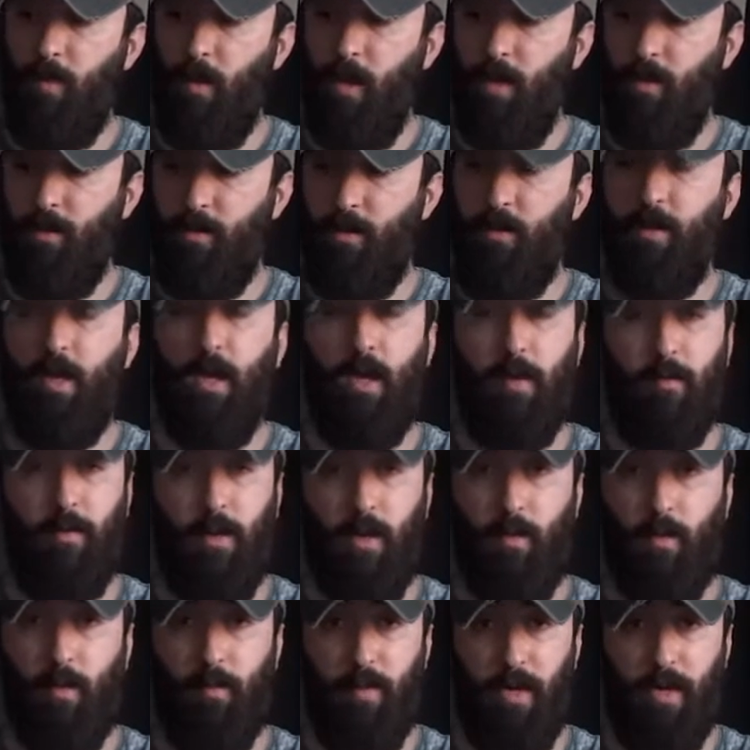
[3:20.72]
So yeah,
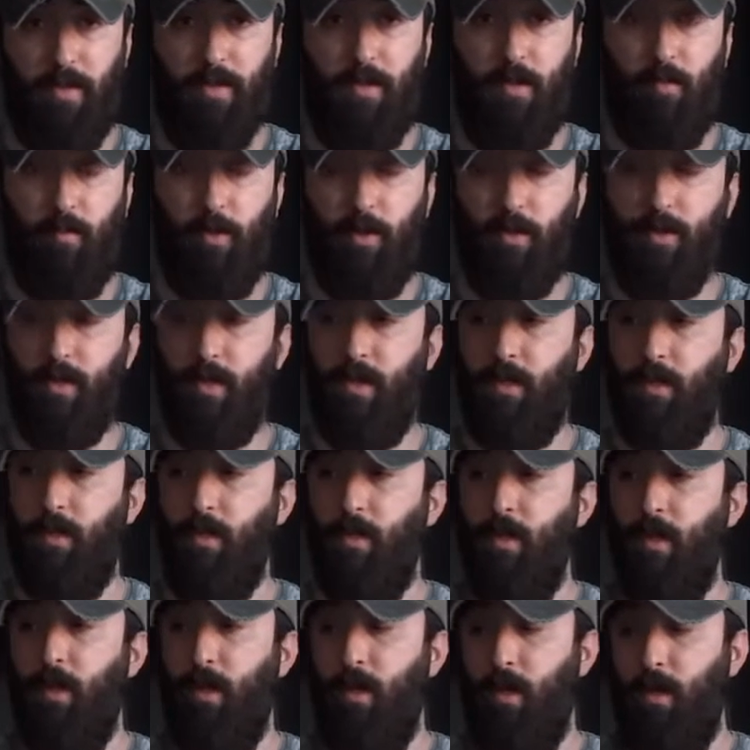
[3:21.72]
anyway, back to the unboxing.
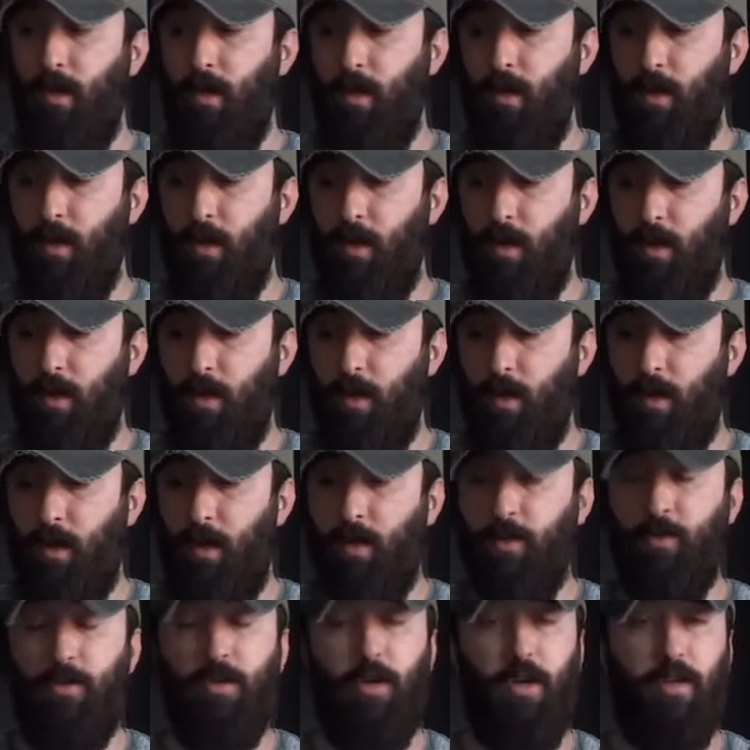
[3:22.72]

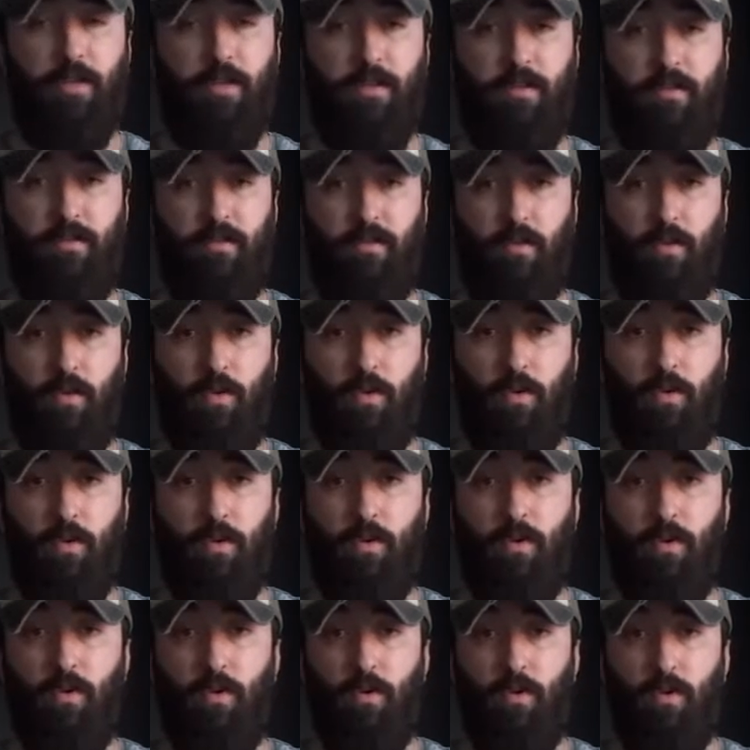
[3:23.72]
Uncharted 4,
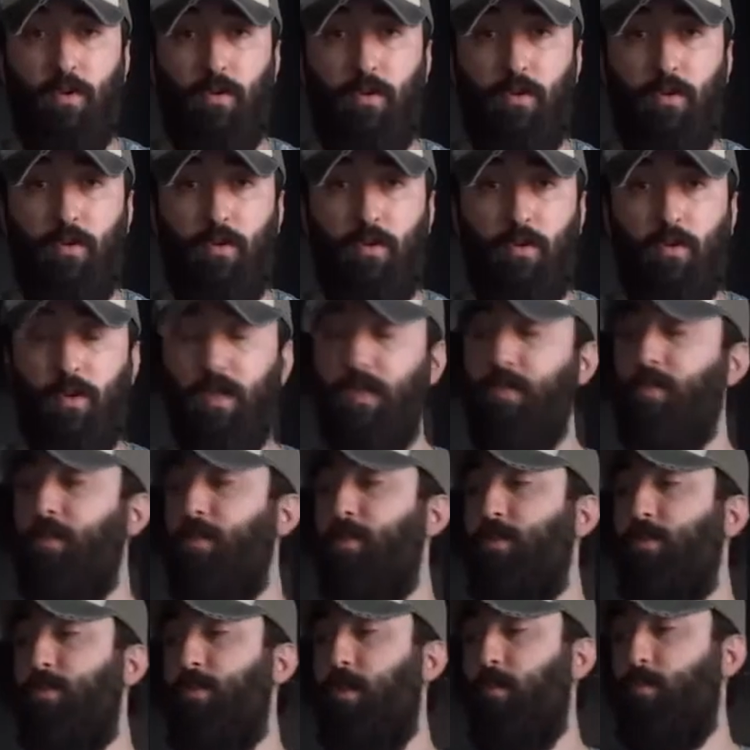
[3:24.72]
let's
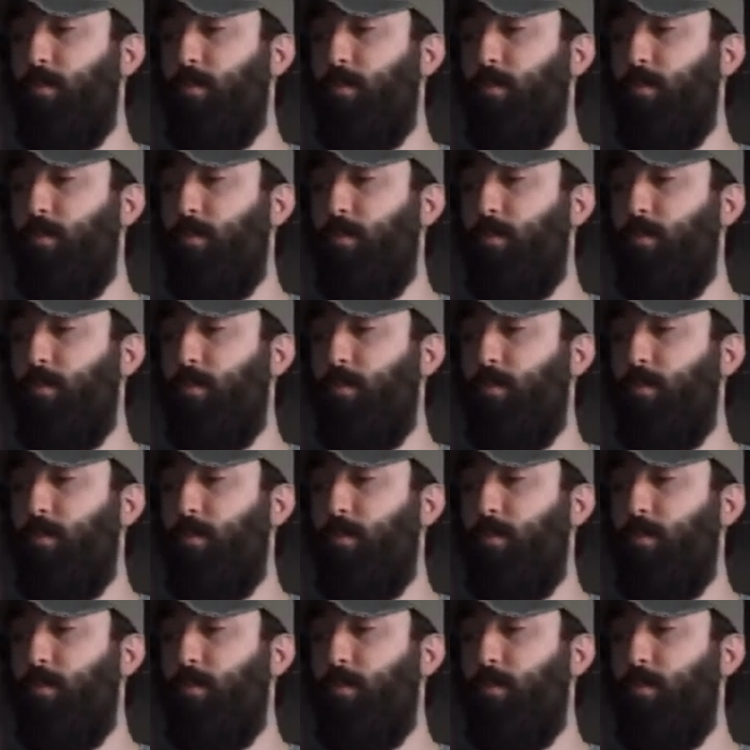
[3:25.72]
just jump